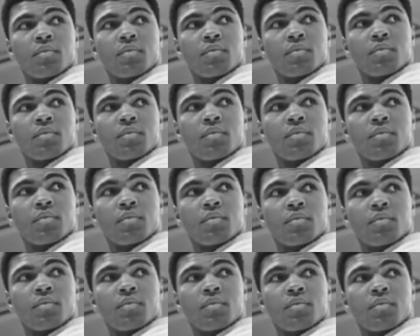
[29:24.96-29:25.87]

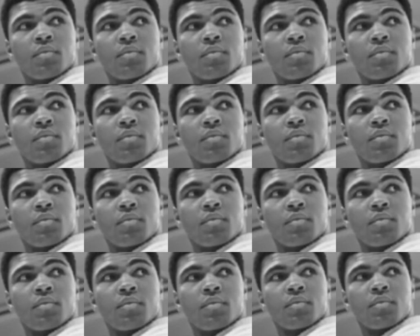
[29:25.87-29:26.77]

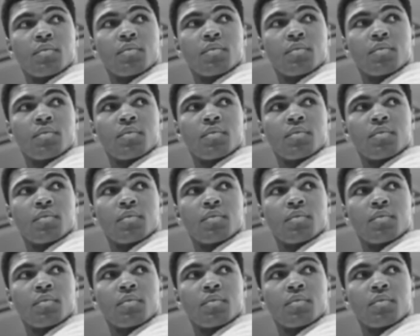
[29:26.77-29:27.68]

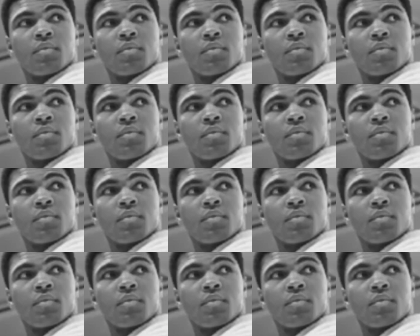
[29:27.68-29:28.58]

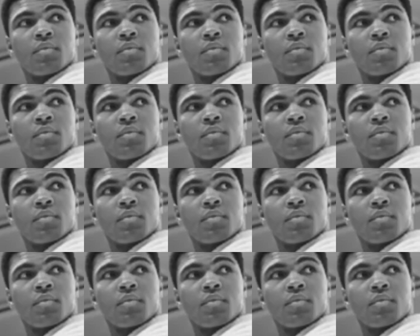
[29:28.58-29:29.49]

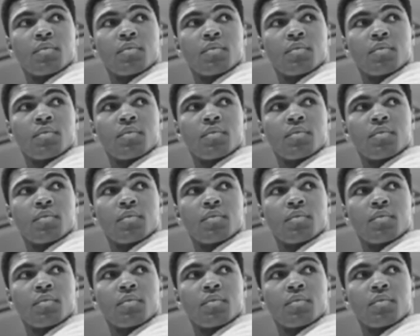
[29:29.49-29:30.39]
This person isn't speaking.